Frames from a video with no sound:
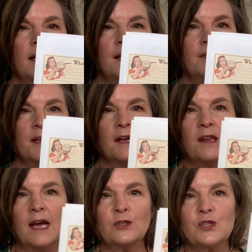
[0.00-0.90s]
in the
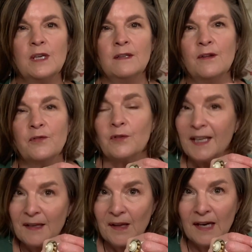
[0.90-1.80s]
collection, the free
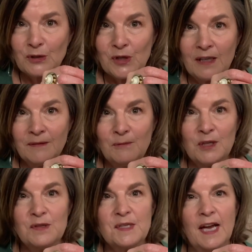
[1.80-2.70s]
collection when
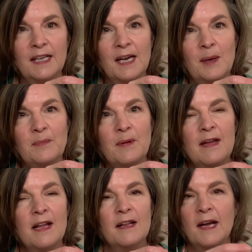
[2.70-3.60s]
you sign up.
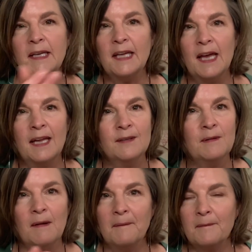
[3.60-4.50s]
Again,
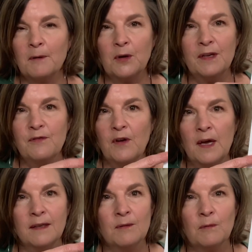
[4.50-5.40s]
really
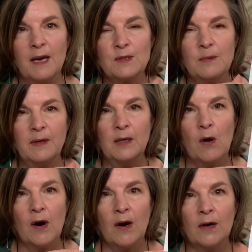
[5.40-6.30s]
fun recipe
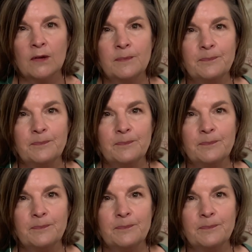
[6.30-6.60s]
card.